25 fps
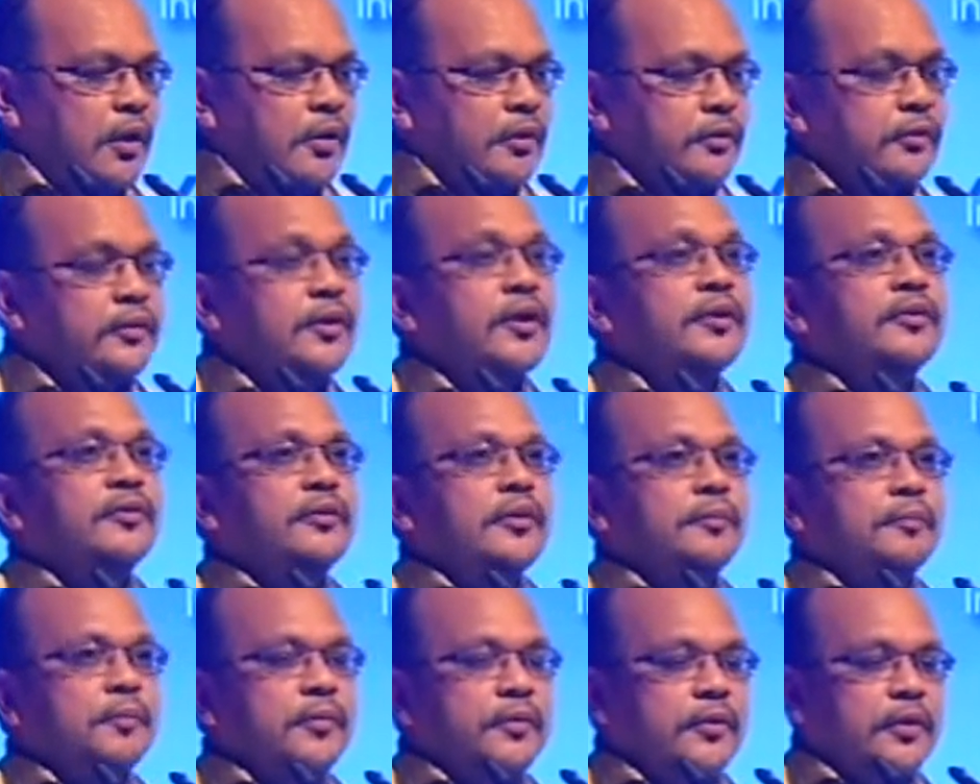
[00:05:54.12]
That's
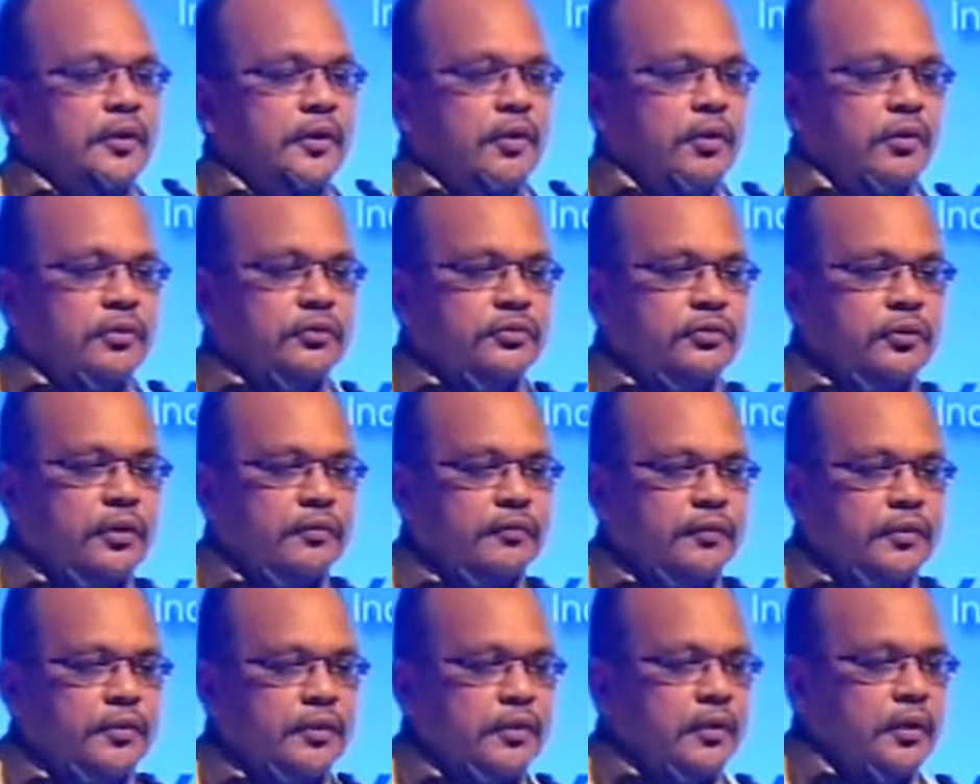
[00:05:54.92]
the cost
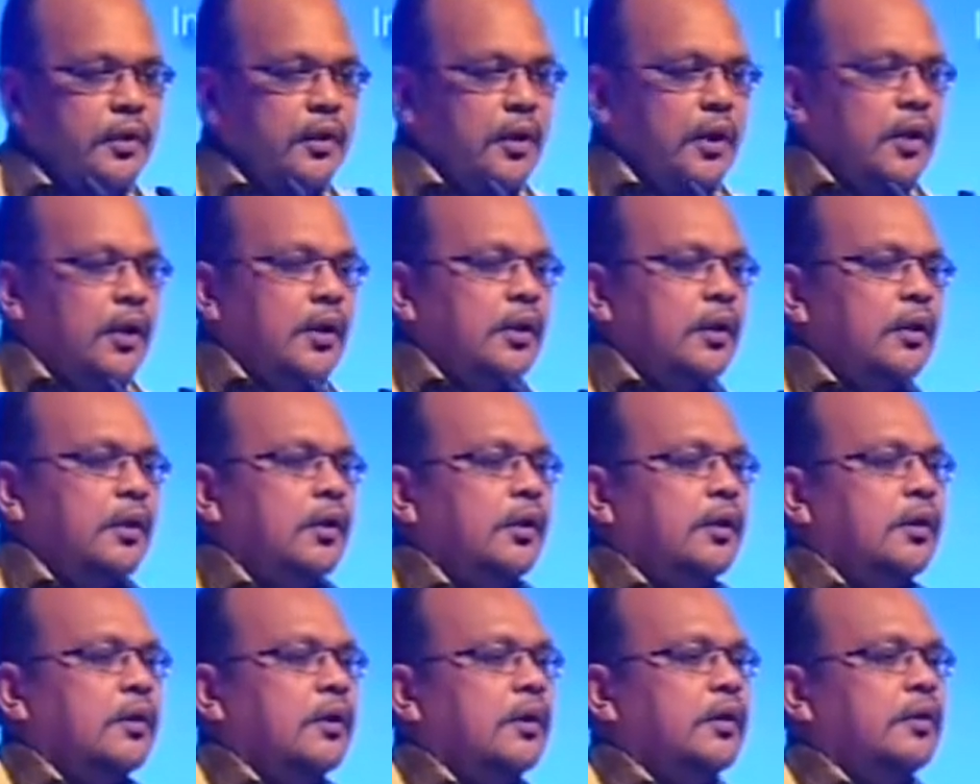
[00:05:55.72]
of the
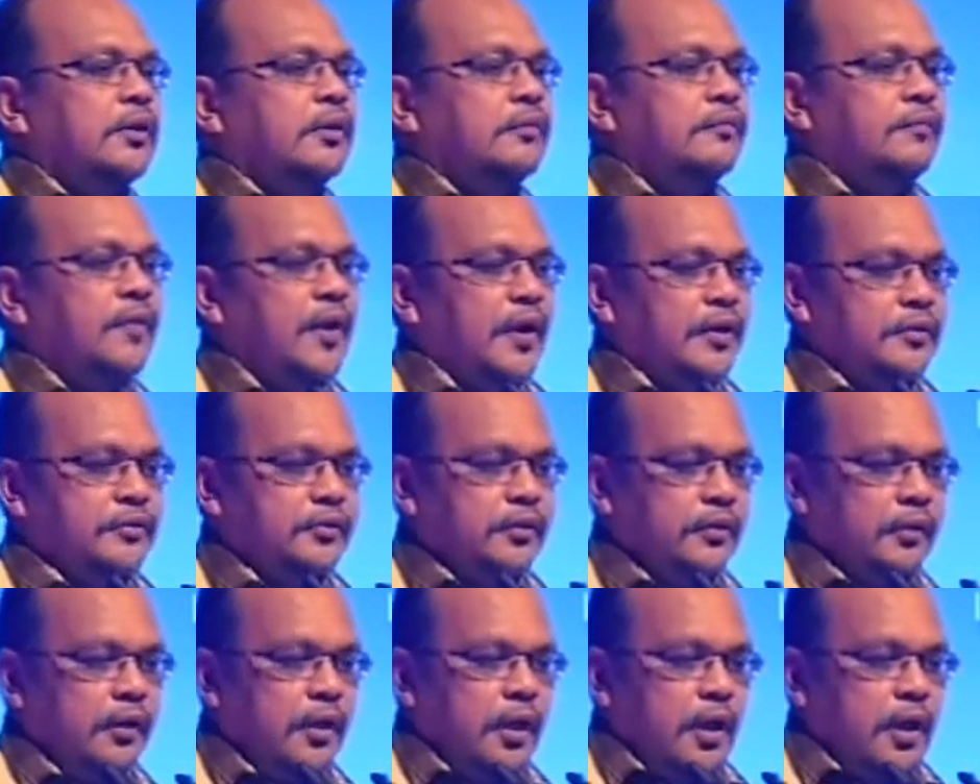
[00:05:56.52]
device.